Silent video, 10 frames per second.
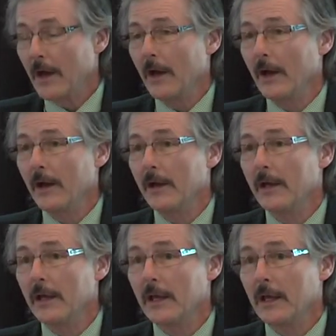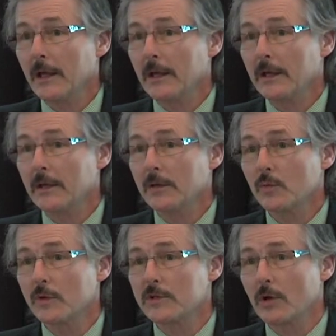Uh, uh,
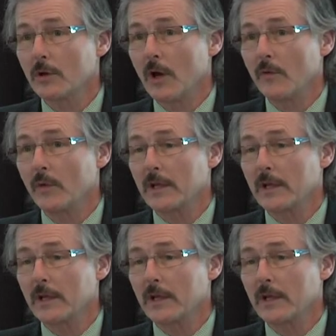we started off